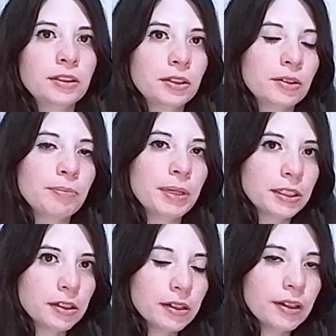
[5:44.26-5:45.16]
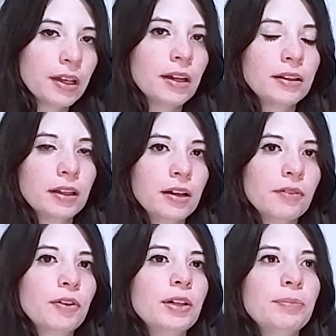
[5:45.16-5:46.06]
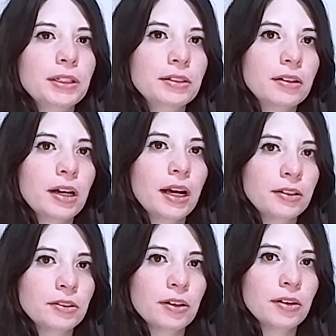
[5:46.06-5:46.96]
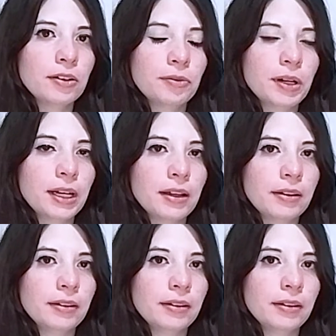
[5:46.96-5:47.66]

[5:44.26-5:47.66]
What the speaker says: 2 pictures. The first picture I chose was